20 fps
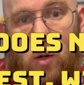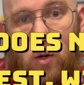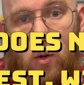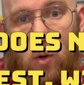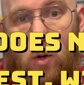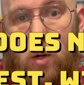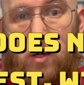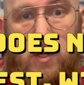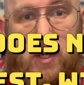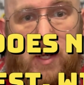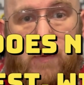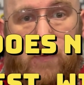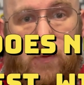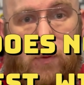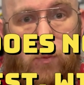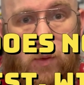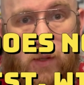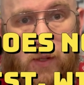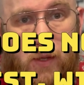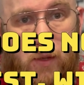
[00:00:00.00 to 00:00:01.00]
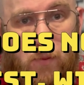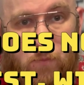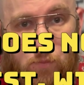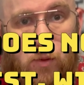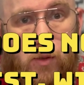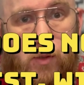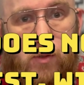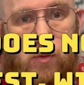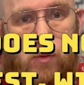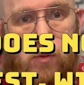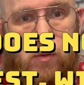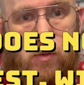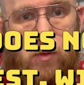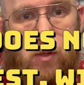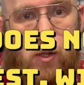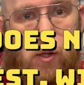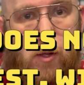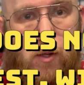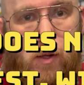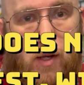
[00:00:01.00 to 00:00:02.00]
or even with the brew.
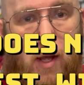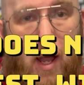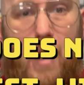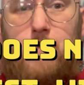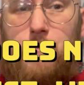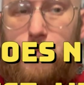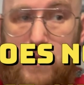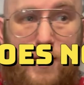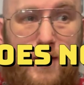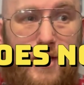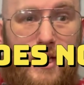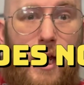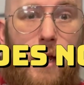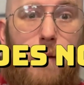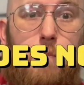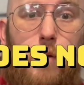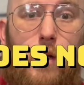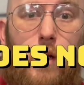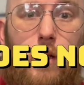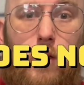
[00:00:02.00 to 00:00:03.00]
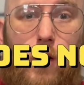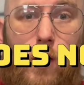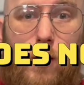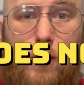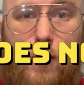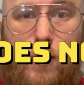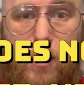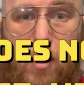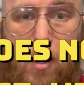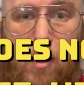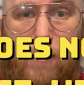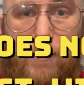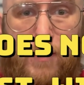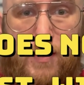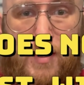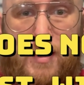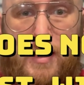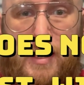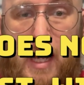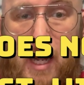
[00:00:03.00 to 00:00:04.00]
Every step along a
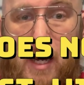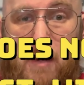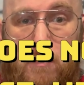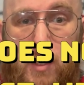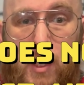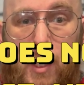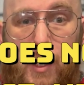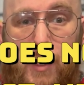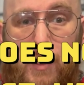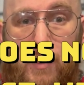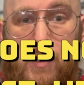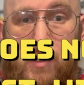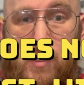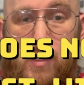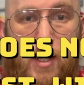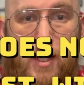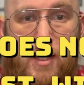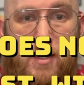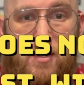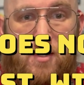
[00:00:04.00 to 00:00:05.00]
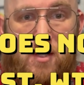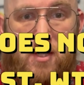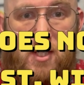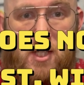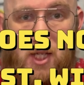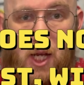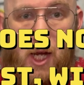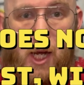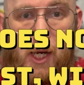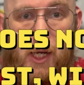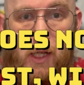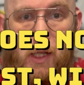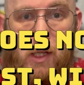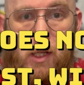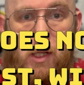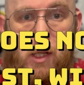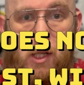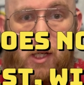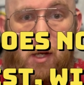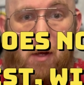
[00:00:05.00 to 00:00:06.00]
coffee's timeline is a
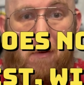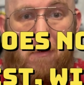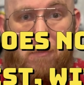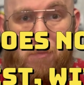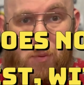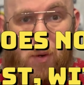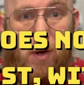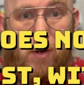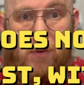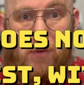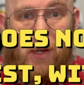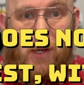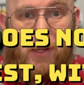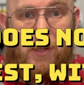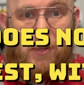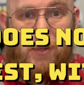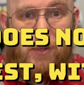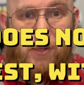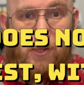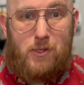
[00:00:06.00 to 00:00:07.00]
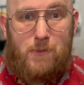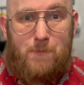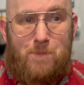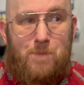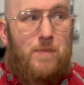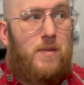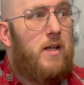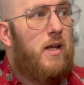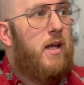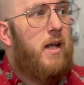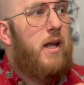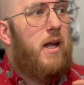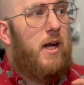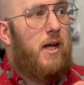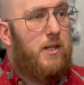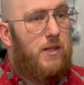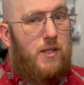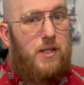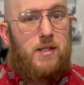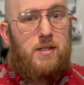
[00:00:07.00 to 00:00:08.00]
sign of progress.
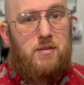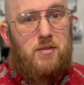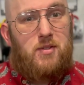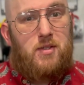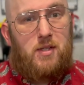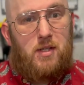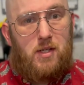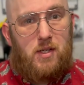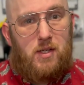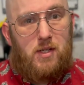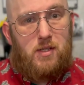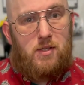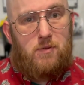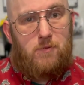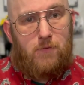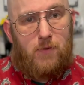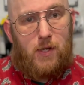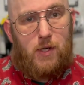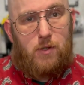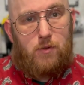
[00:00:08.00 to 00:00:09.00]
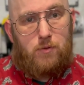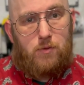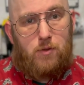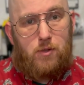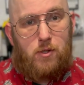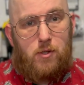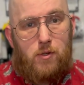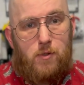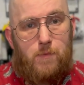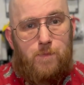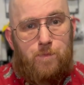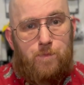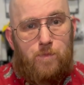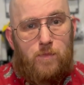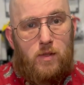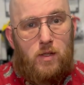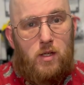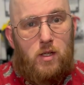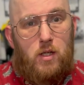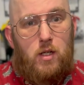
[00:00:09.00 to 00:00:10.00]
And this is found
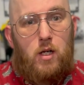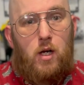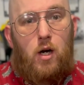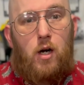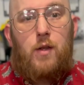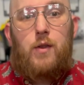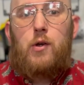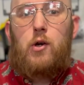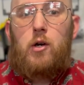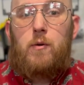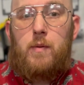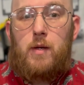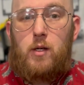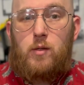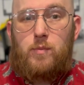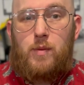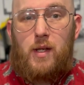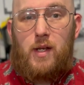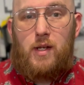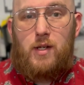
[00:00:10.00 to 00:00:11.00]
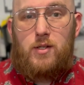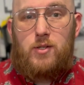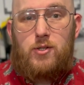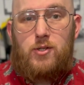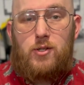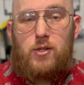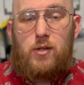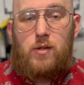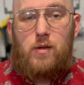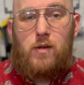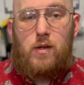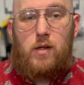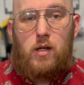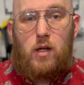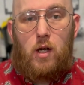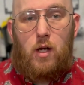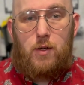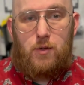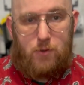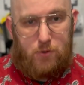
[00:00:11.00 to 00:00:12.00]
on their About page
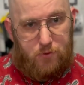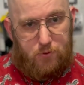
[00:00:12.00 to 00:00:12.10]
under